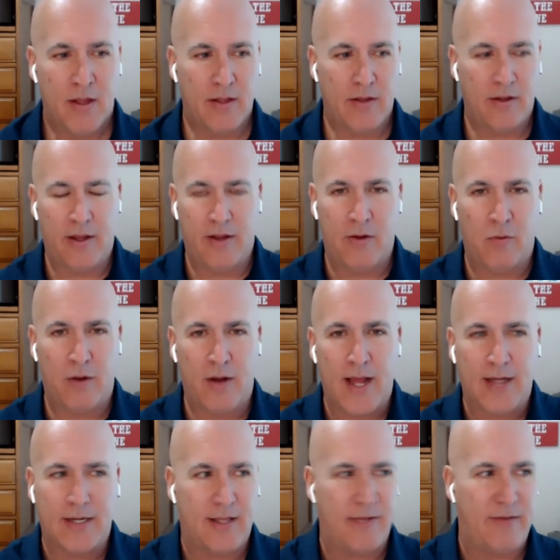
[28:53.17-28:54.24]
You, you
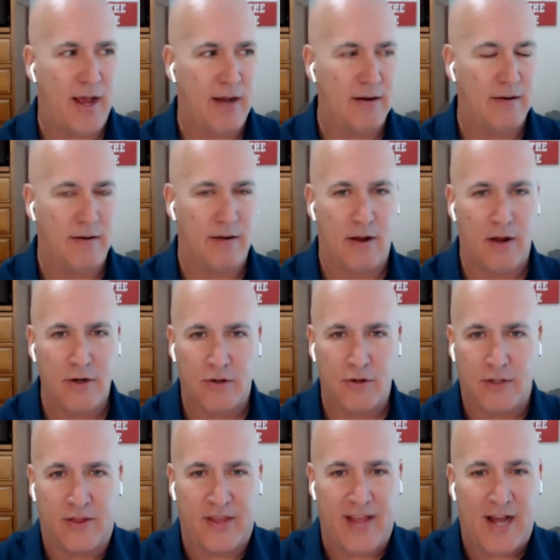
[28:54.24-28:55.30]
realize that they've got
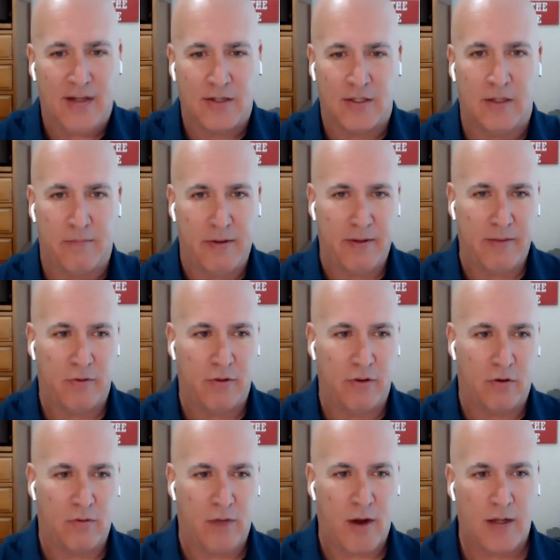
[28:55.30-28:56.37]
hundreds of thousands of people on
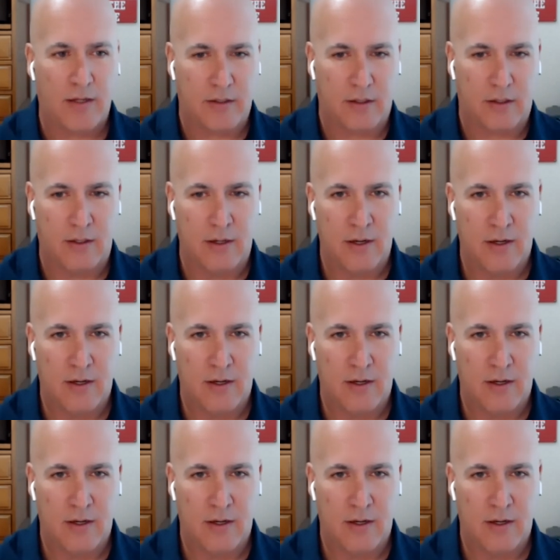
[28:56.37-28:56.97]
their roster